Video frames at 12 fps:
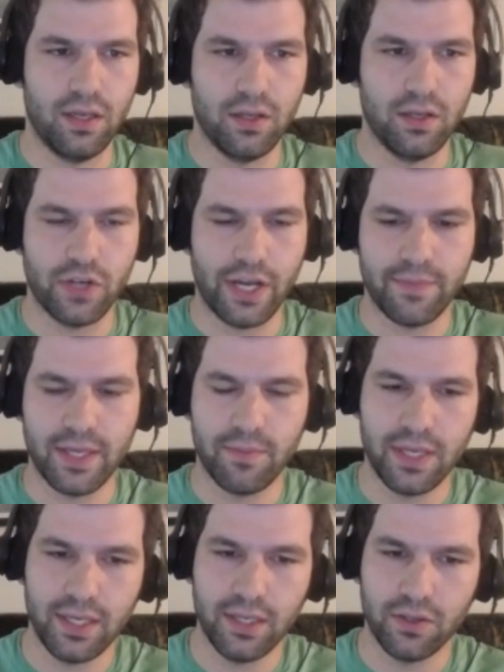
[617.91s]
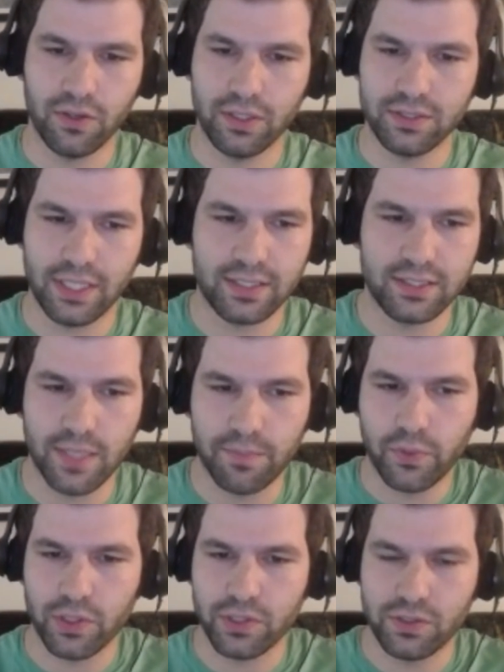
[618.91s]
to be mean, or it's like some
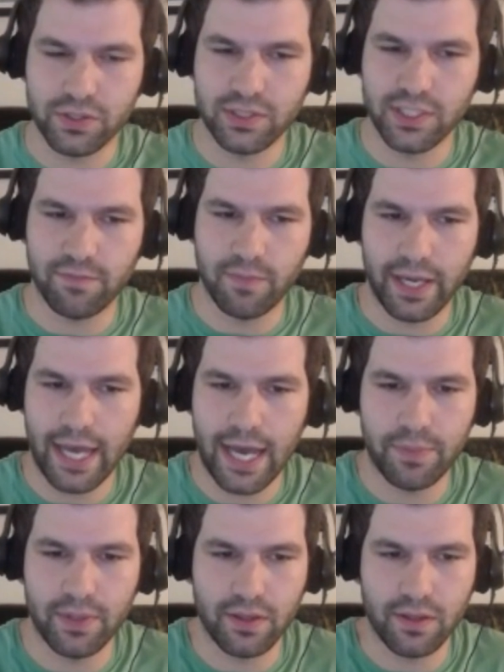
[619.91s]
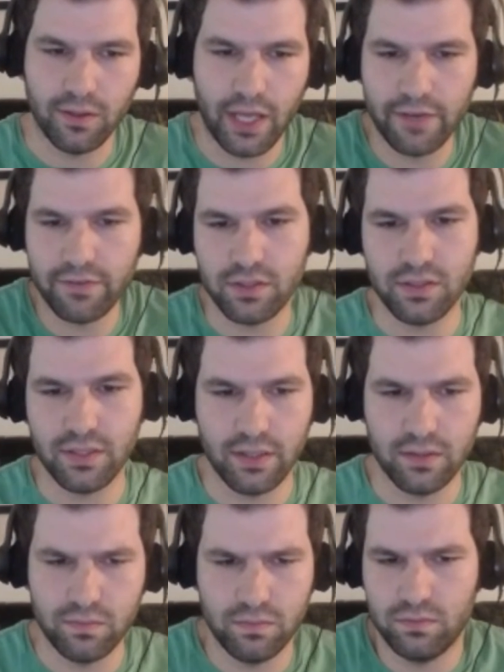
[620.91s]
personal stuff might happen in their life. Just
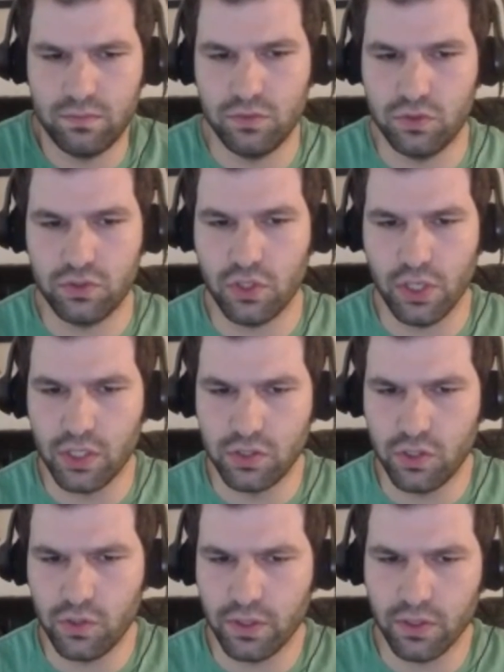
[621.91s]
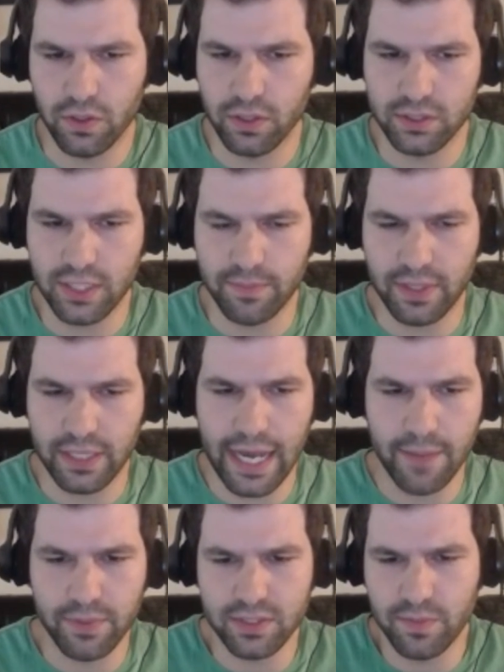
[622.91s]
couldn't do it, or something
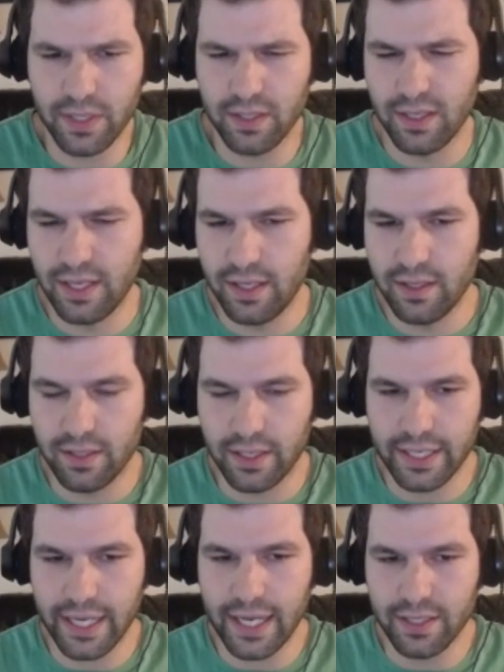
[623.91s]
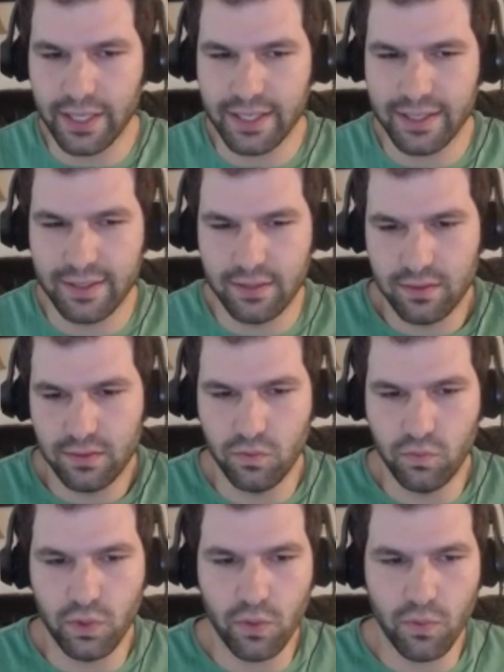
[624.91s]
happens. But like, hey, like, we
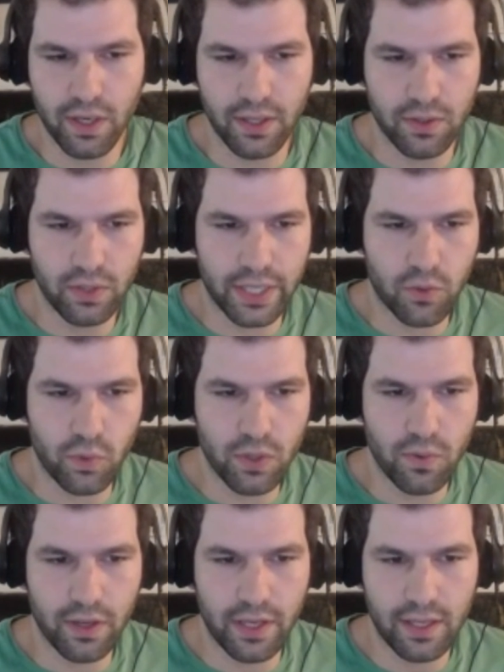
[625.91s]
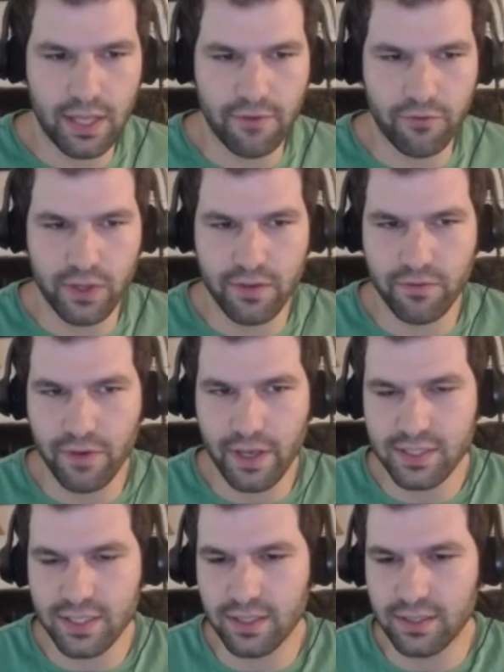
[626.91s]
want, if we invest in
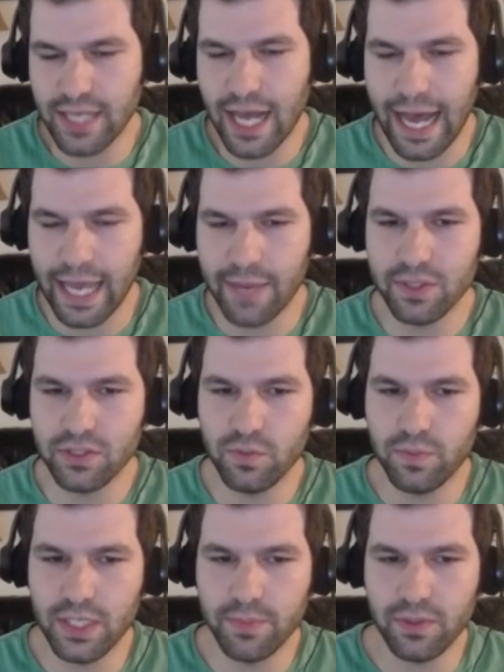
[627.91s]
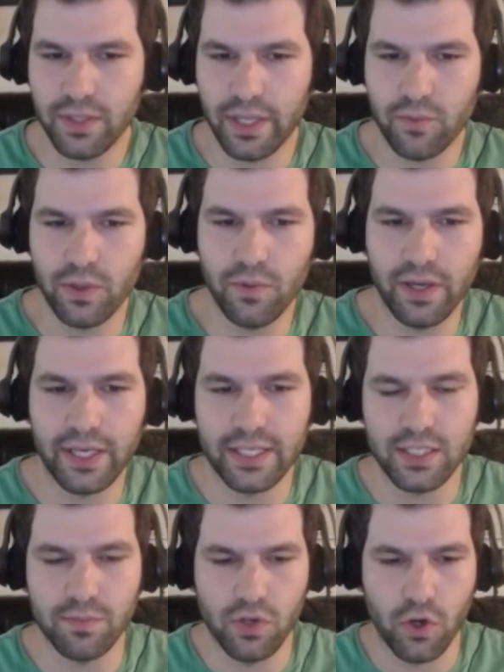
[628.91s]
time into people, like, we want to get to
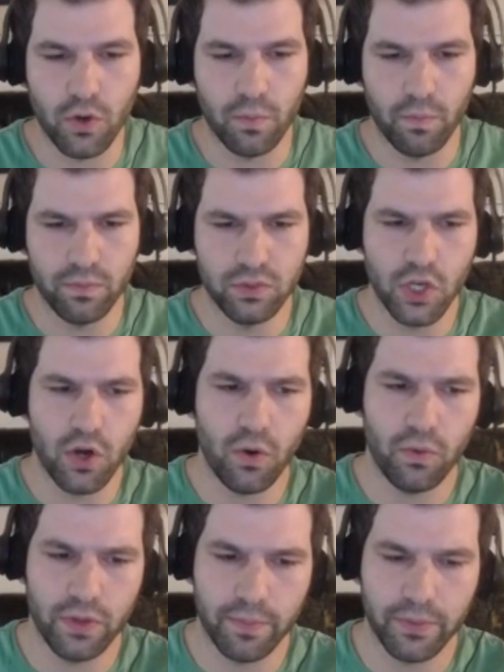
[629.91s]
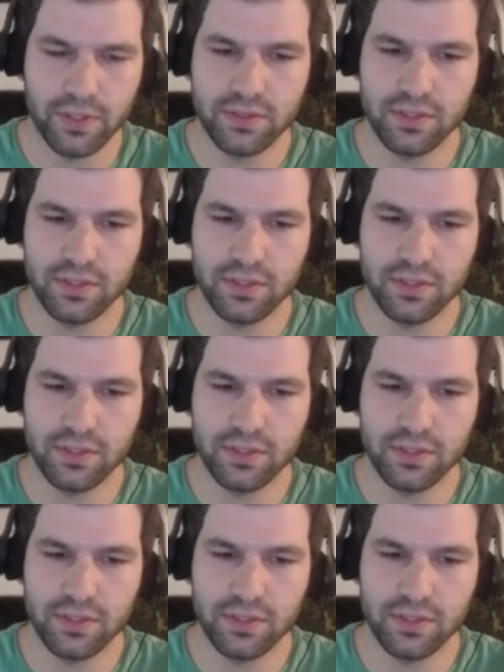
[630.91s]
know the person